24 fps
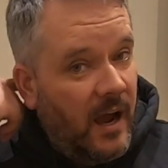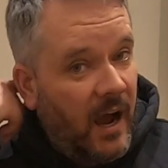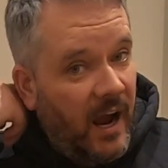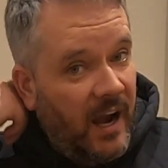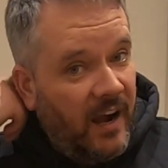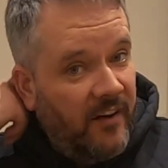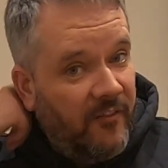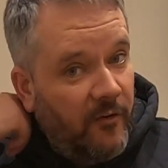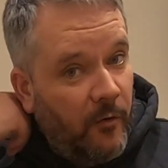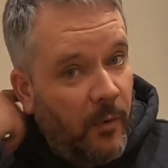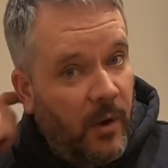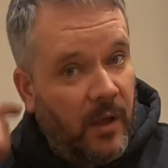
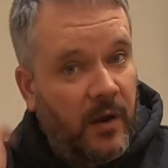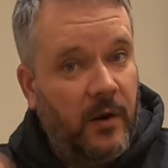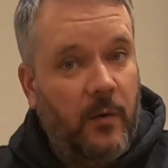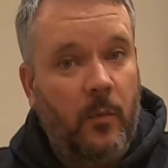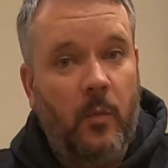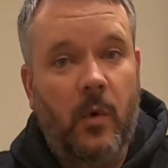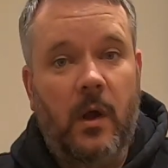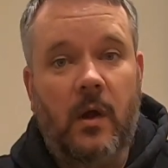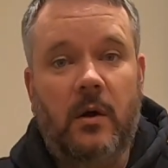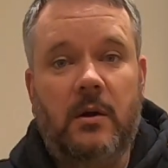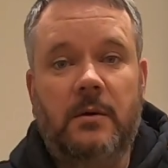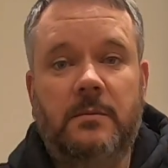Hi everyone, and
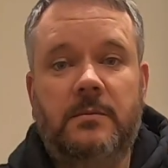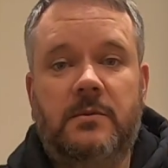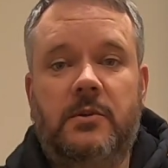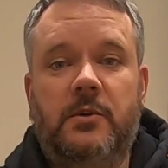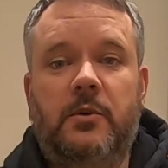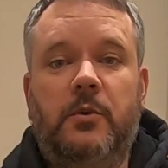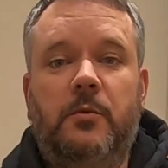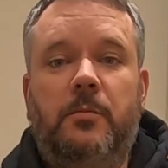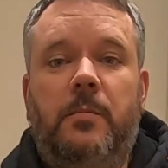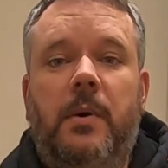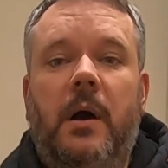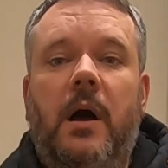welcome
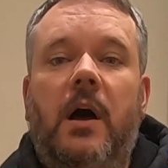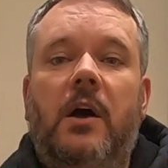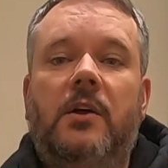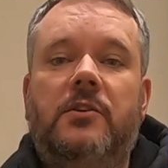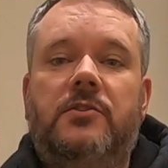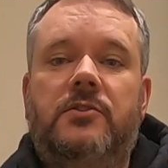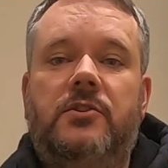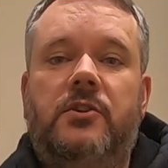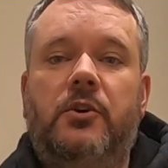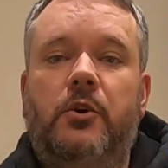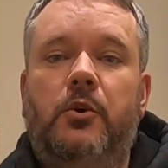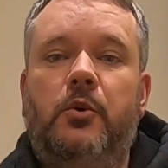to part
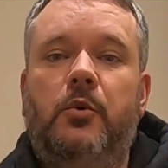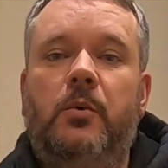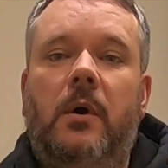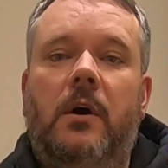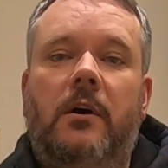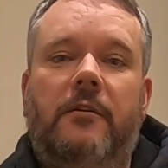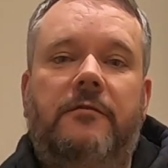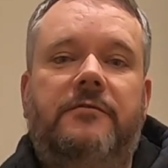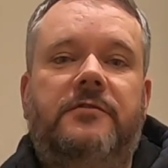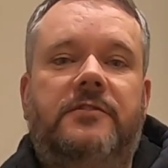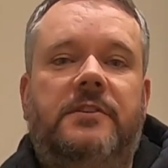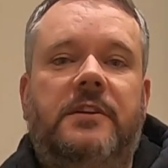2
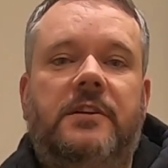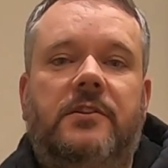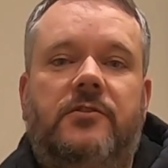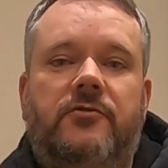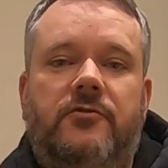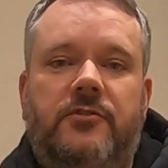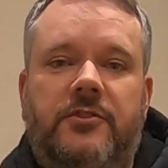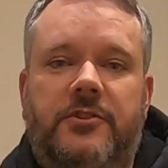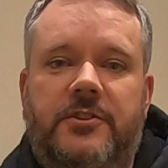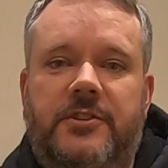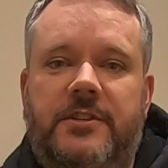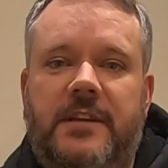of
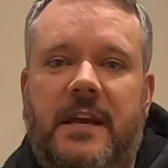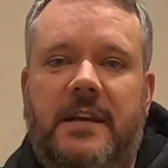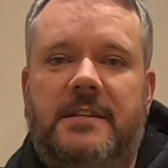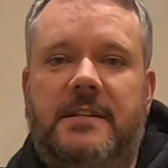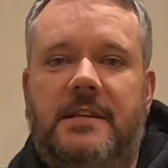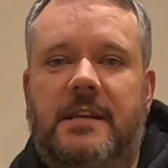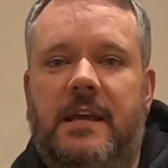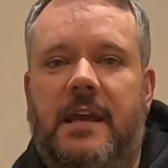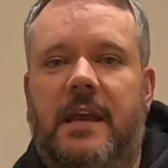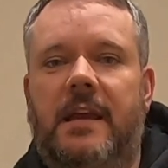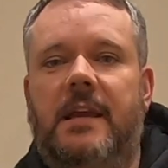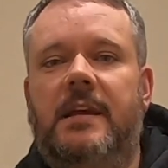Citrus
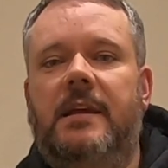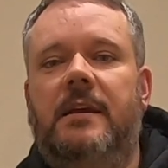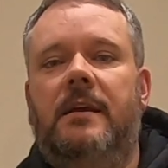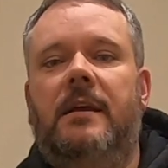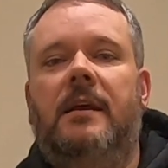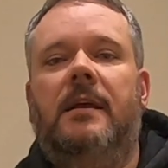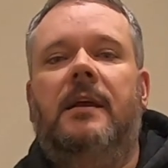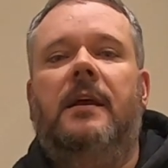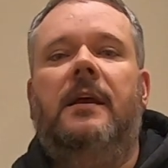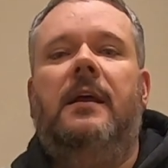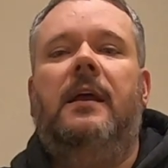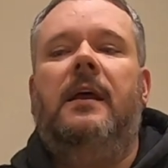Saturday.
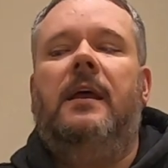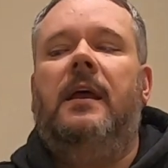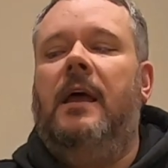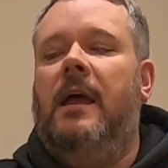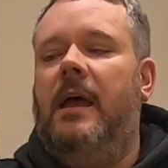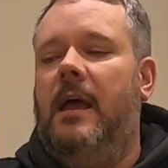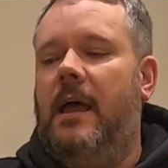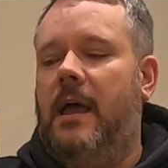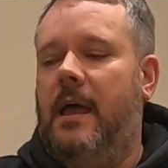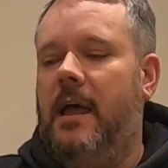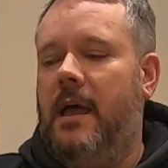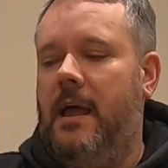
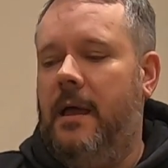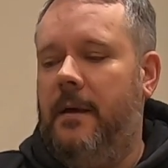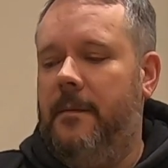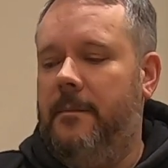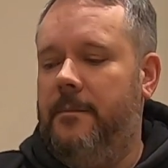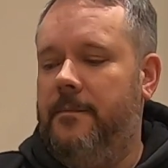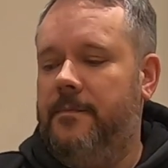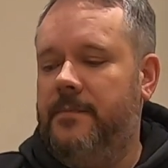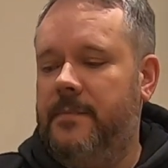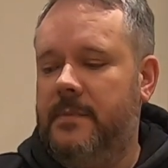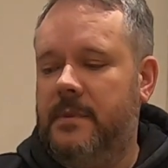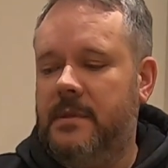
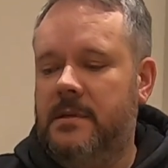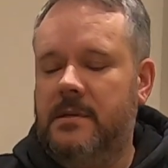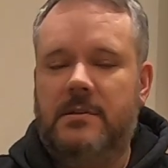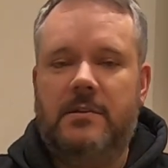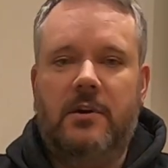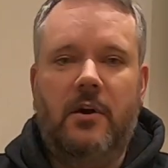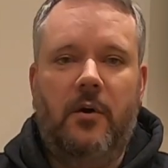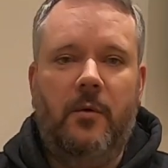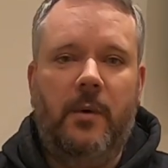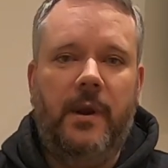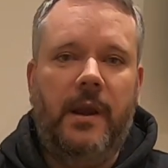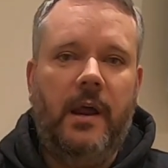
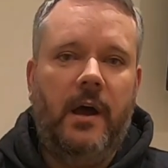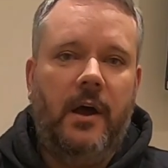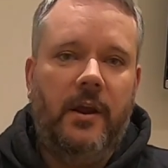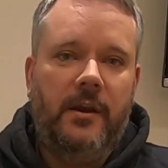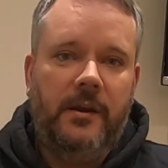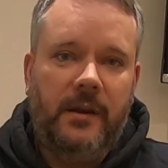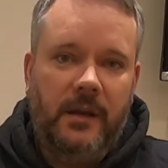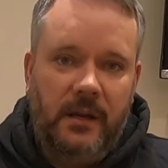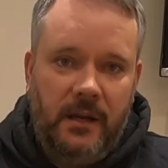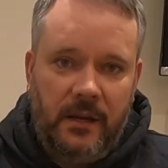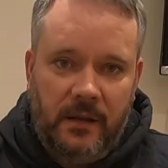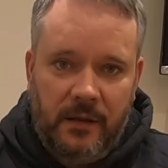Scott Winard
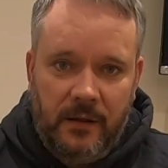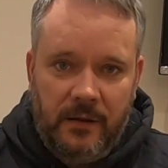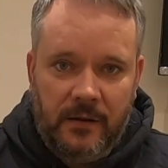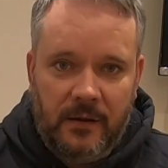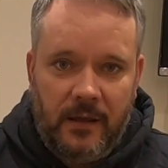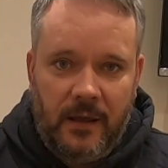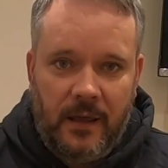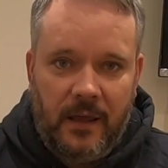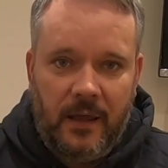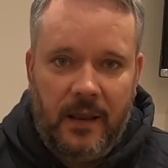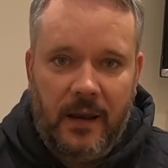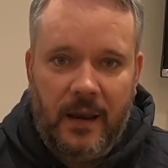here
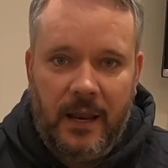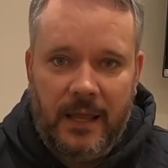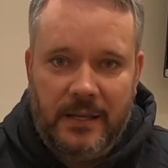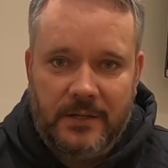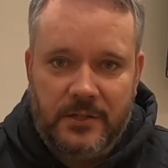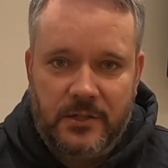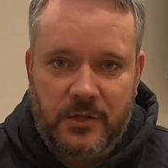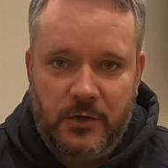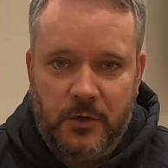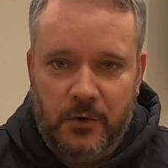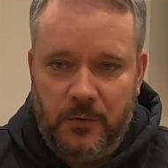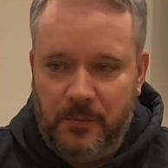at
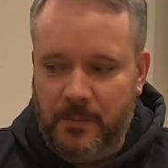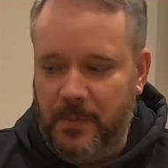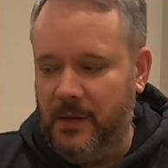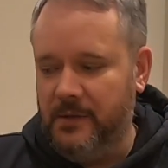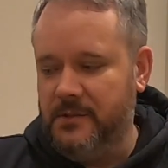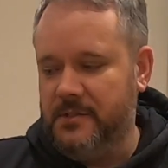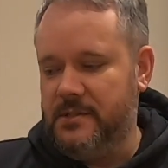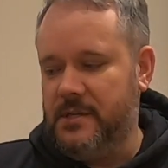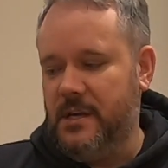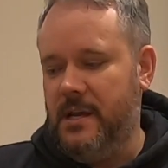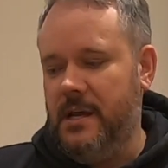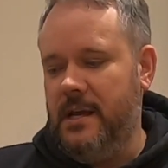Let's Do
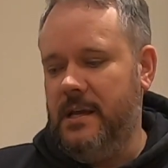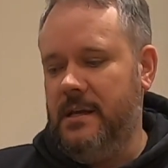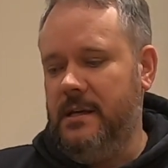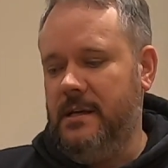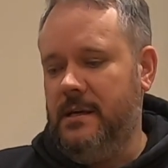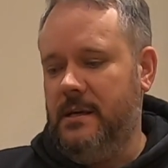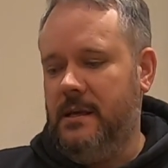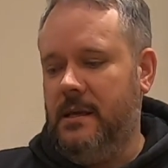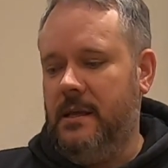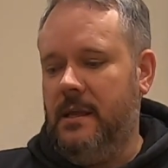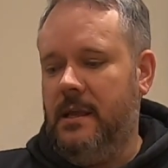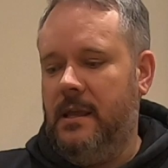Bonsai,
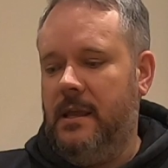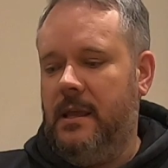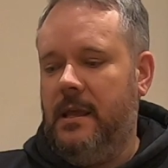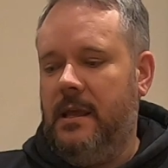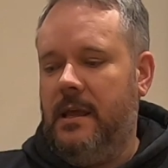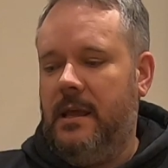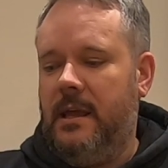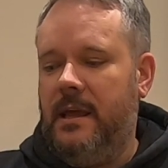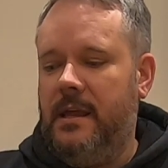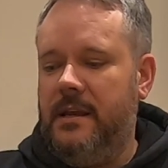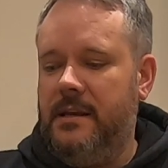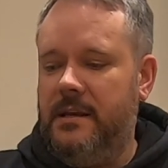
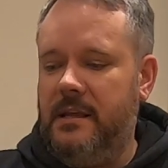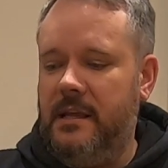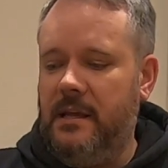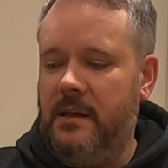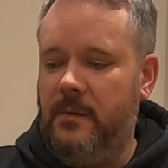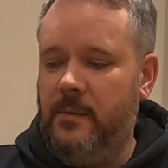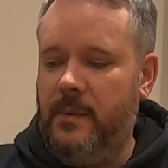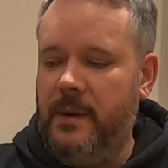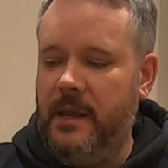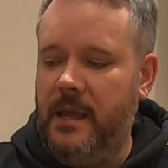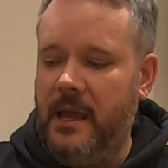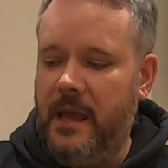and
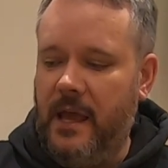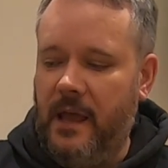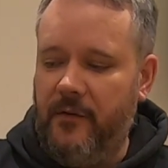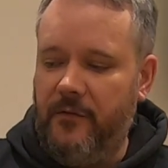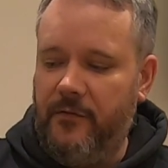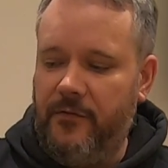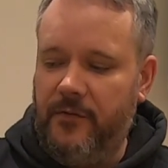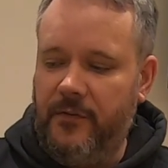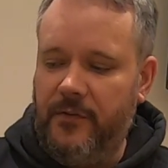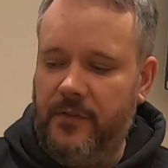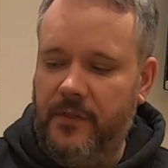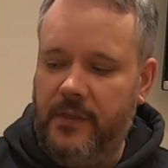here we
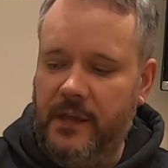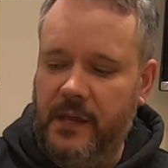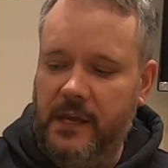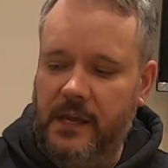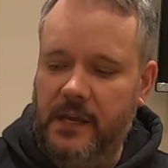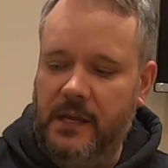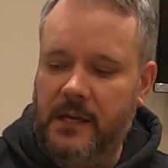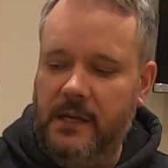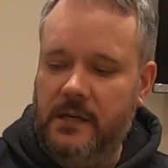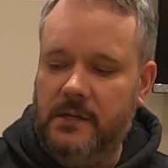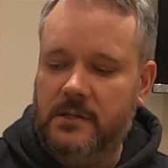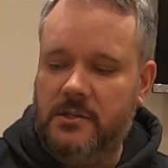have
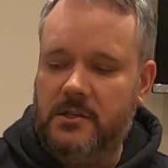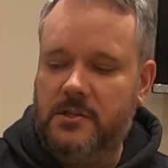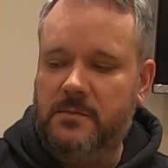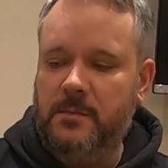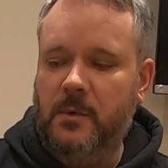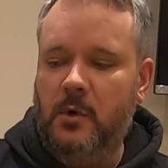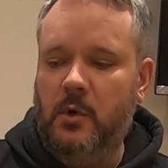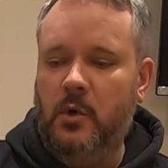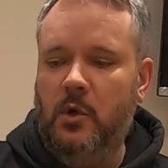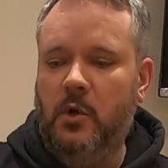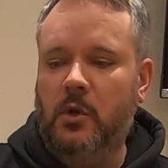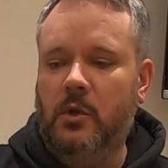the
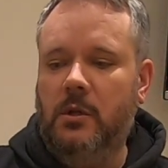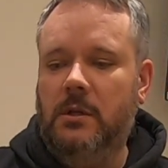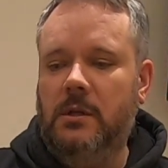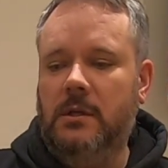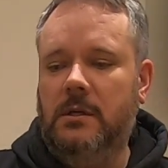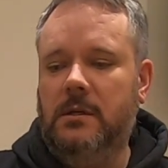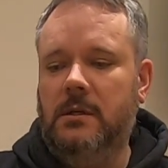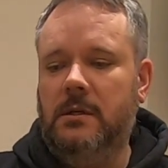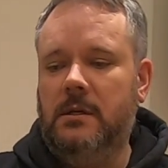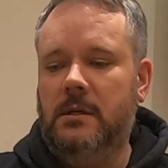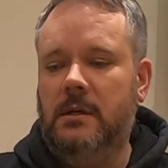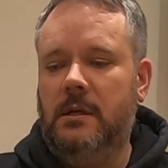small
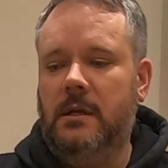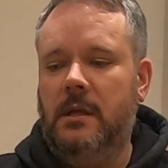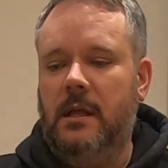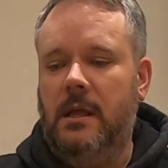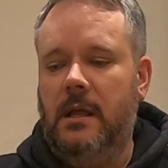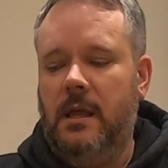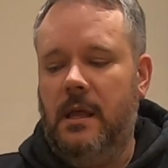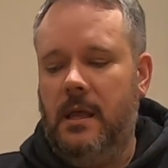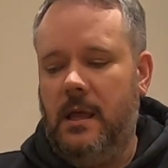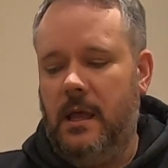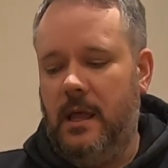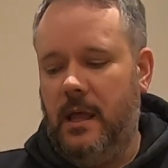
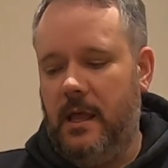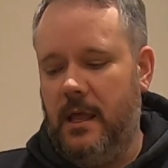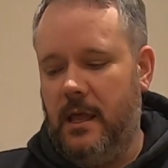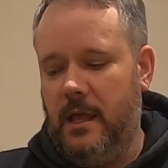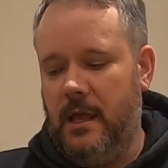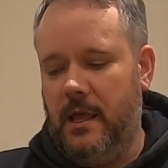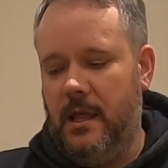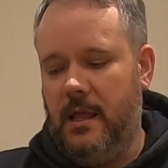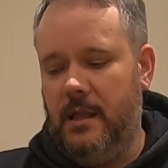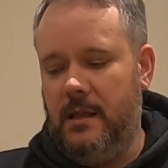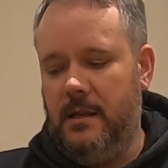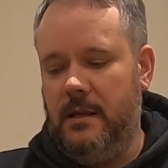
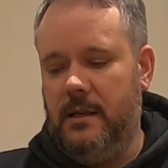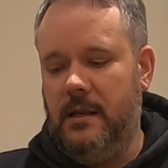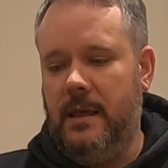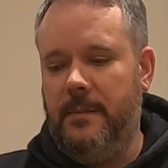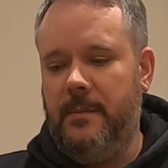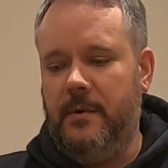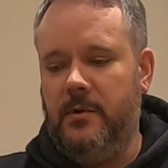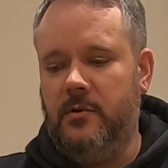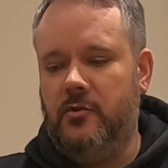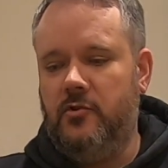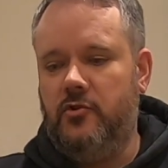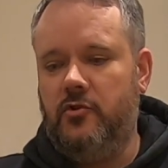
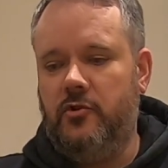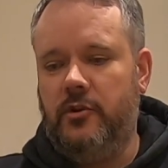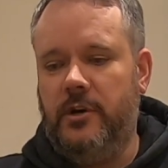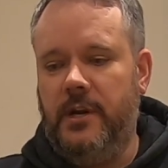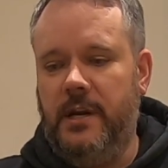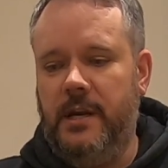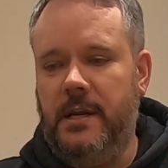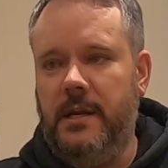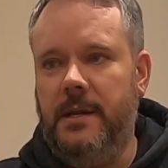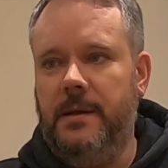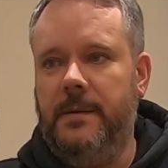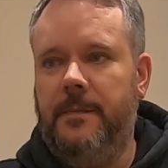lemon
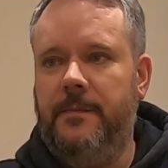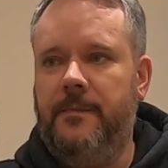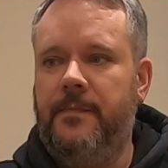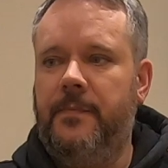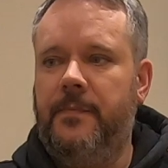tree